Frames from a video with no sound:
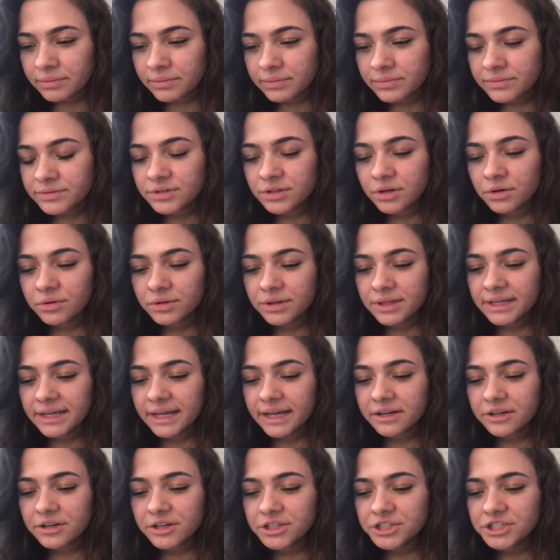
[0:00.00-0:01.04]
So the
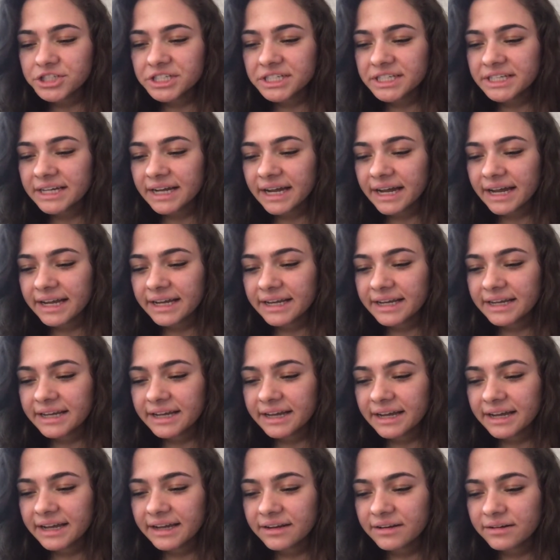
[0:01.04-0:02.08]
energy I
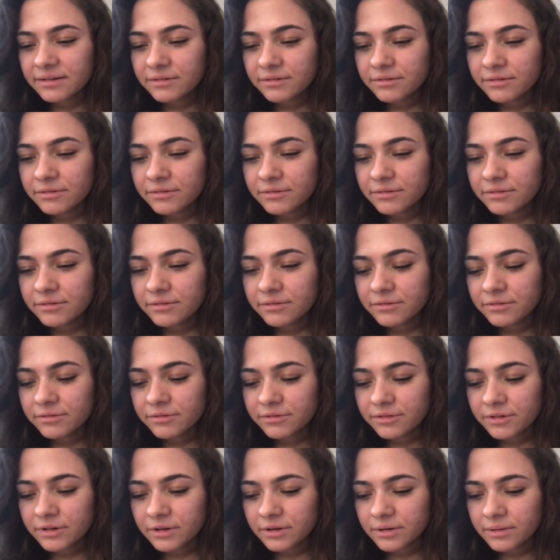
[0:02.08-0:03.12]
get
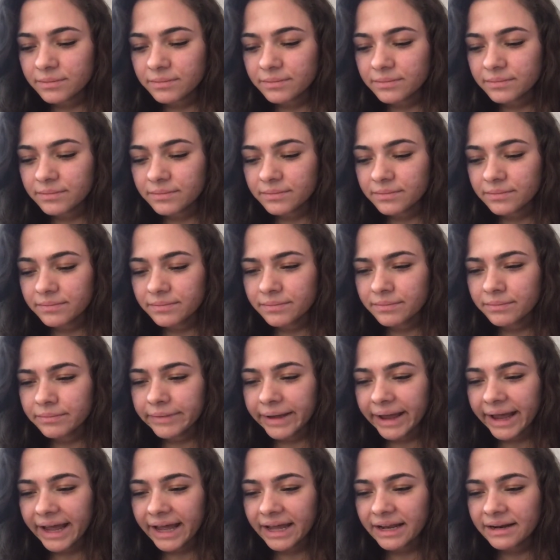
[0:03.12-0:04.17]
from
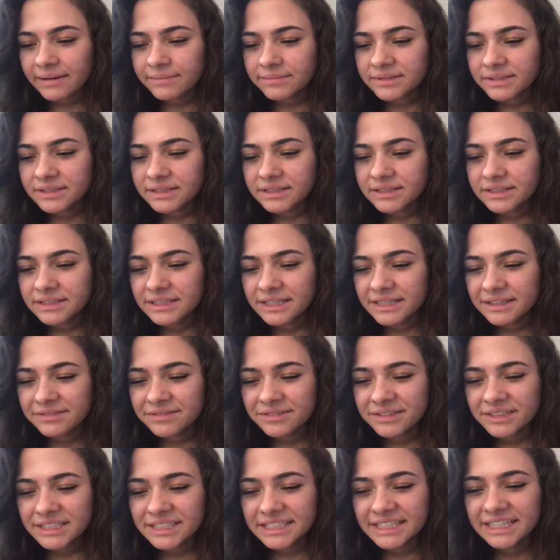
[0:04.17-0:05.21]
Matt, I'm
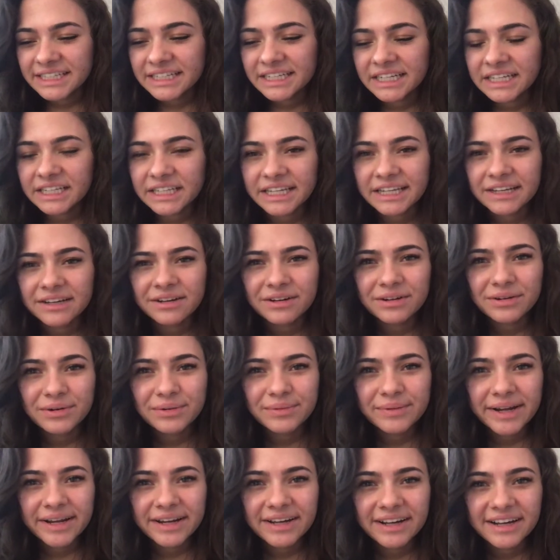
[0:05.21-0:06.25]
definitely getting like,
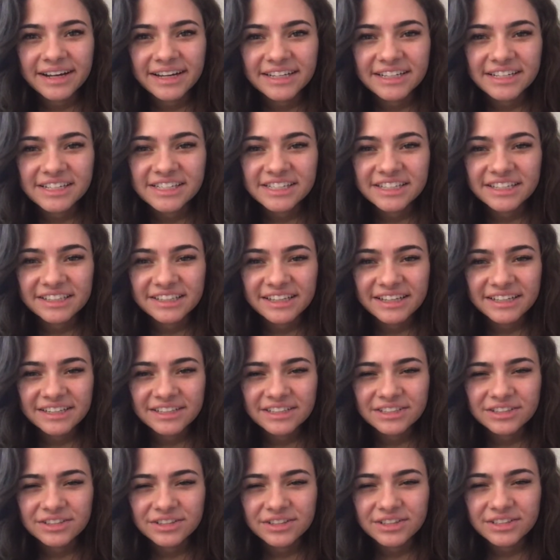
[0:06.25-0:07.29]
oh my gosh, a lot
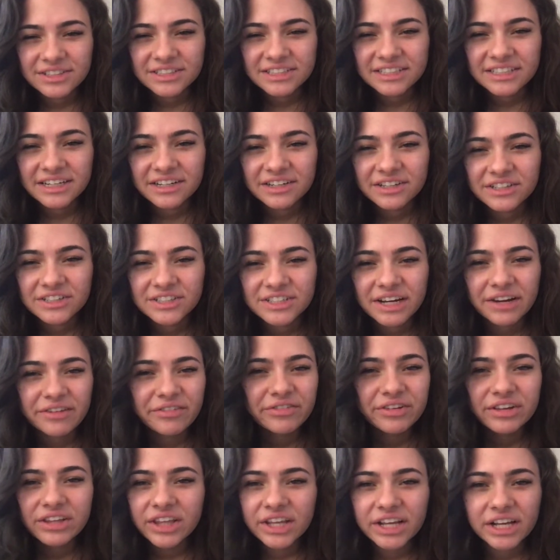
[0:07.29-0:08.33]
of star seed energy. I
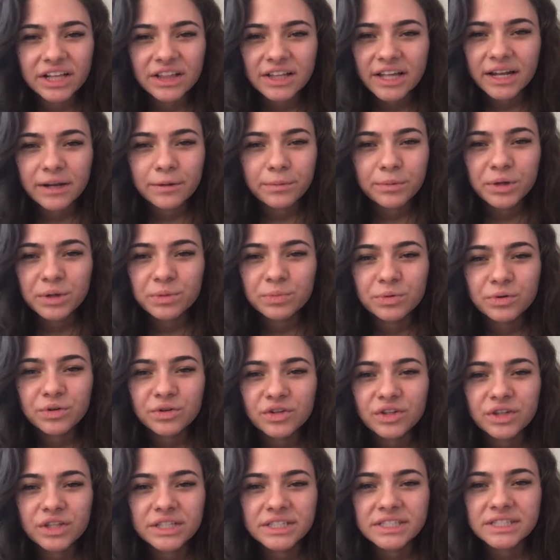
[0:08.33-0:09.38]
feel like a lot of
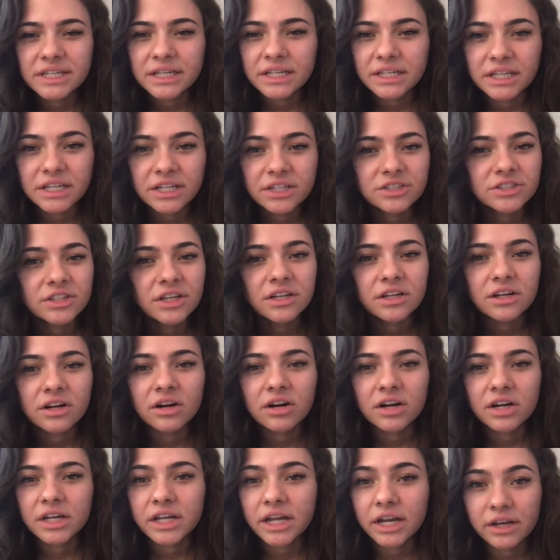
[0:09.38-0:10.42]
people in this day and age that
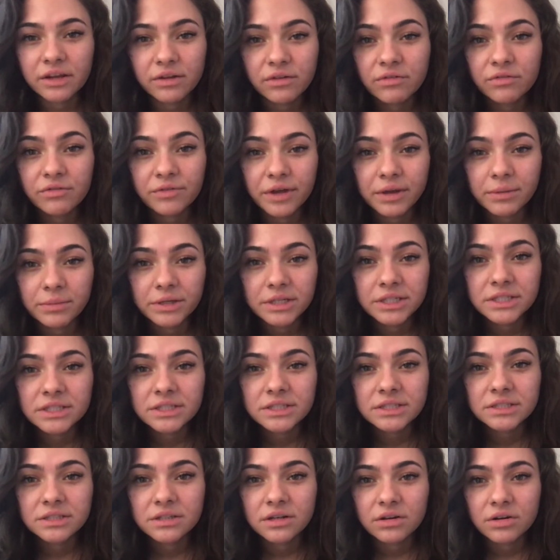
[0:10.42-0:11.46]
are getting
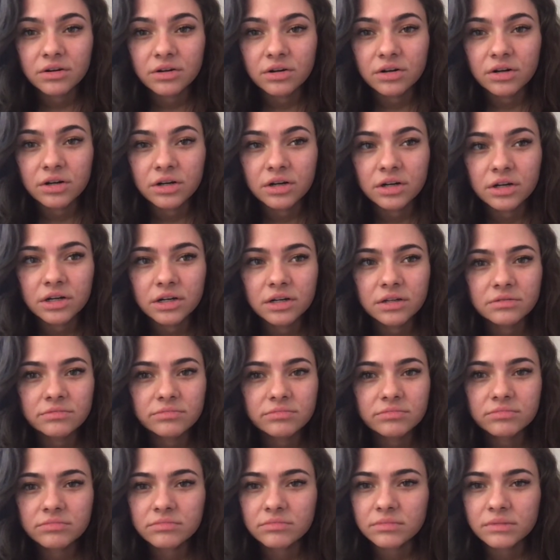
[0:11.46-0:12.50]
famous are
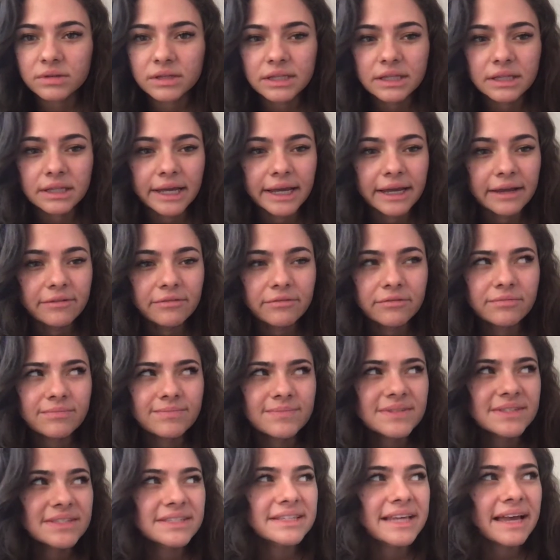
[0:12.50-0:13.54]
like
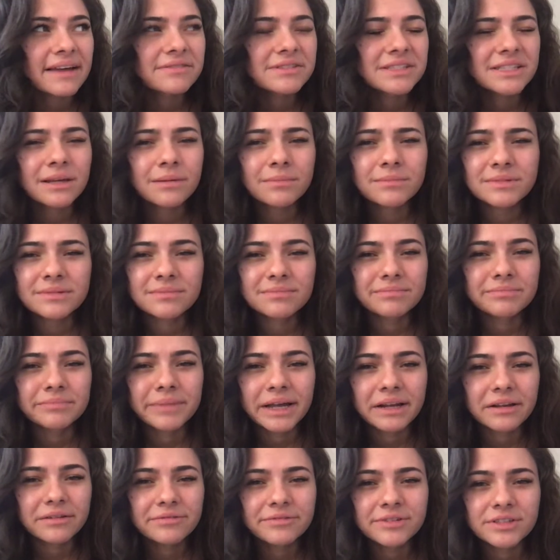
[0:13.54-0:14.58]
have some
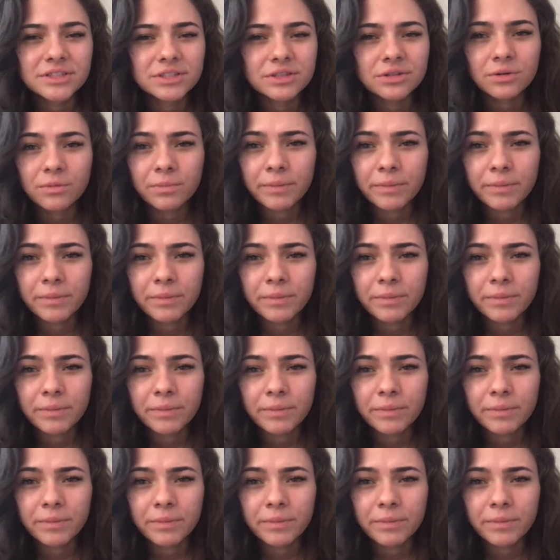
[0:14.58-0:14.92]
metaphysical